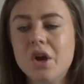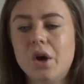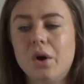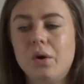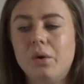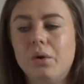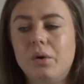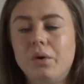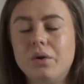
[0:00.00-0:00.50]

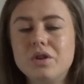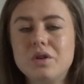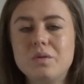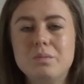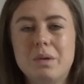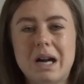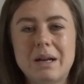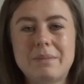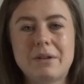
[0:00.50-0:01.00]
or you
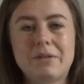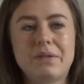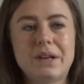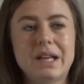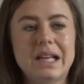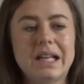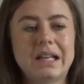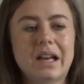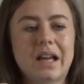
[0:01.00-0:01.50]
might be
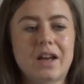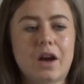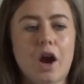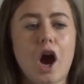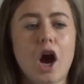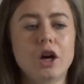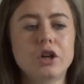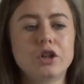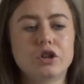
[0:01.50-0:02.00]
feeling like
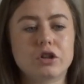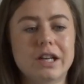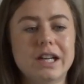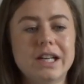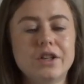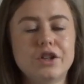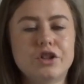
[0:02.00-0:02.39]
hungry